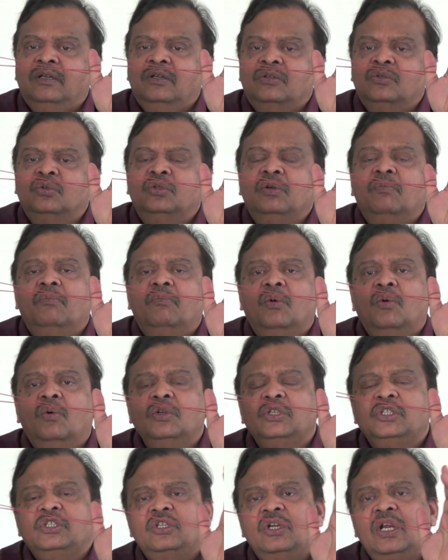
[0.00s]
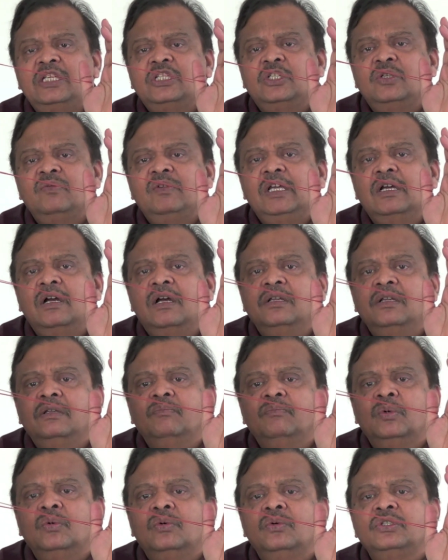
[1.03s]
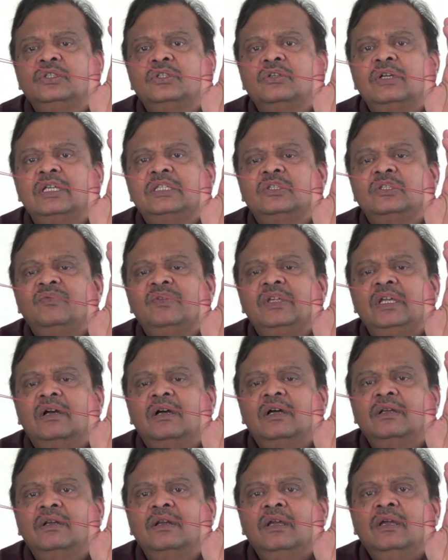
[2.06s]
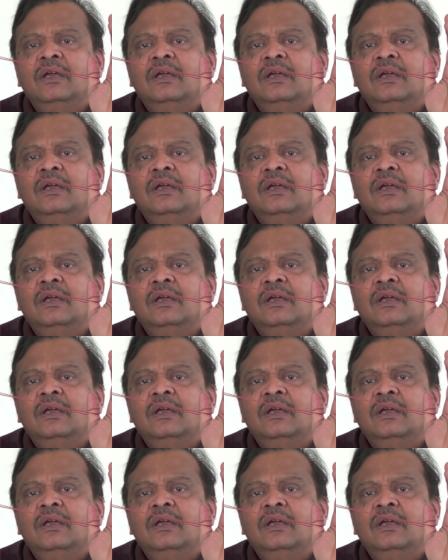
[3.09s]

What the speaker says: So the more stretched we are, the more stressed we are,